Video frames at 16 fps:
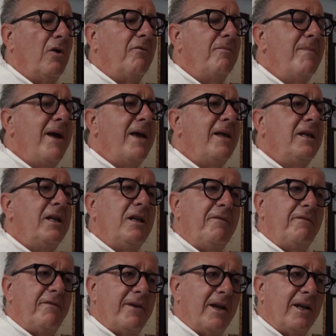of many
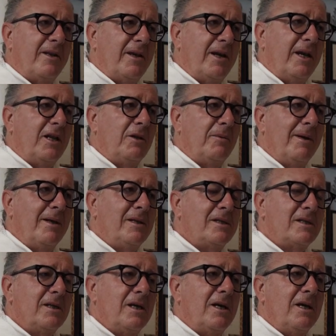different
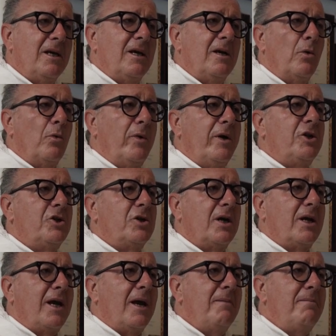treatments
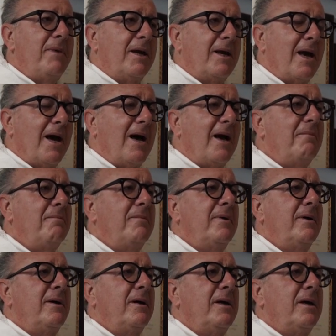which can
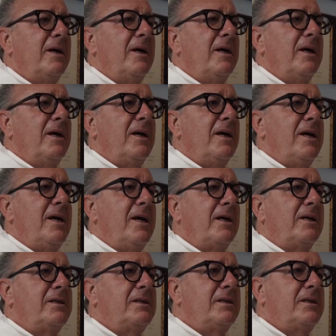become
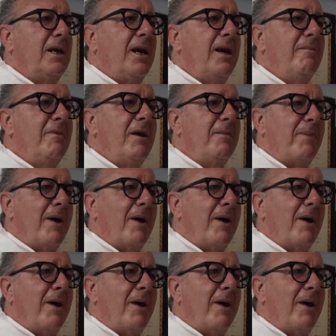extremely